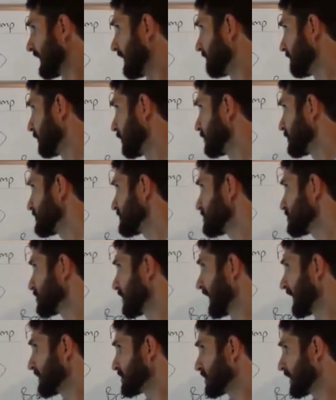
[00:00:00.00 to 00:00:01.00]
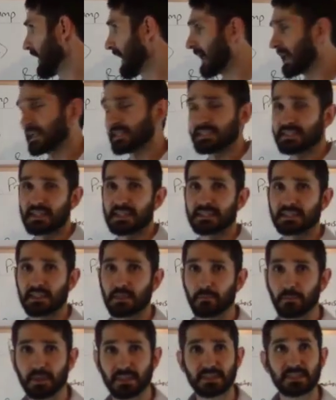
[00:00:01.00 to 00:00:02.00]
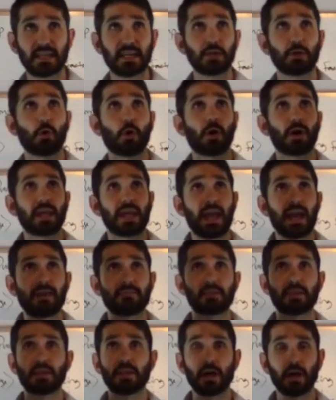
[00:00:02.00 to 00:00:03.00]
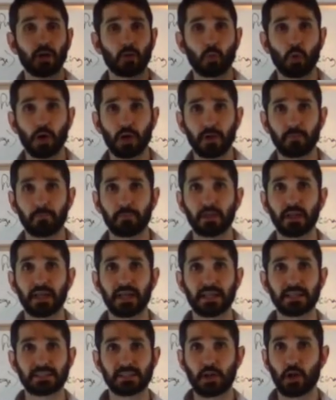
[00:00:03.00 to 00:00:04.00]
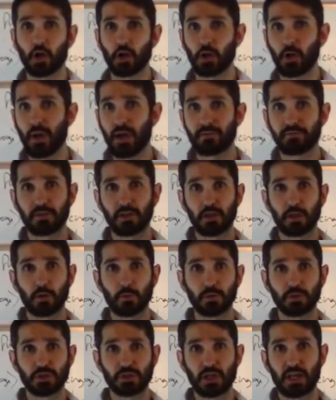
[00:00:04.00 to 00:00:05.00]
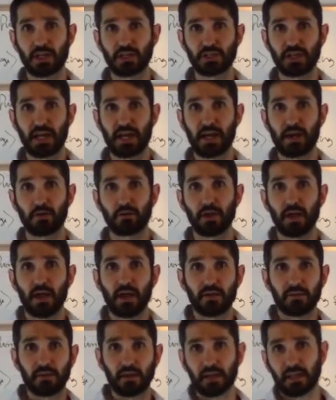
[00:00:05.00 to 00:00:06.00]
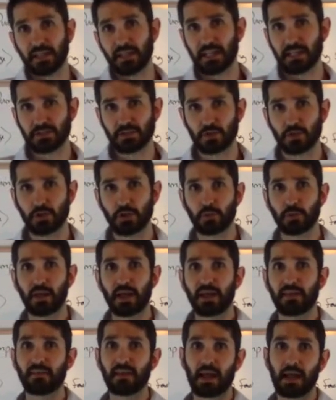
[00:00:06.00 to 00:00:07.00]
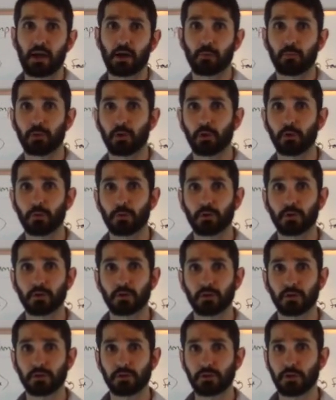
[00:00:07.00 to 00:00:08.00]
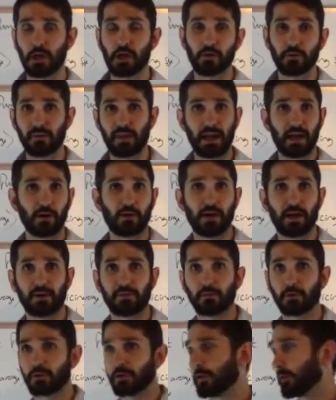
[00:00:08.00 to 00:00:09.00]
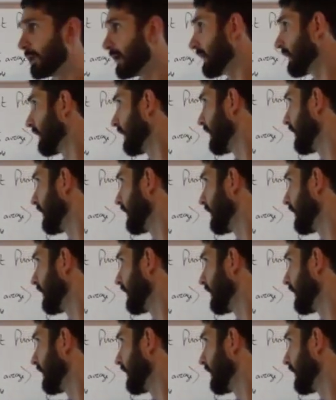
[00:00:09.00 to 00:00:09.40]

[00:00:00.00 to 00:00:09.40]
If you're just changing out a system, let's say you already have the duct work in place and all you have to do is change out the condenser unit and the air blower or the air handler unit,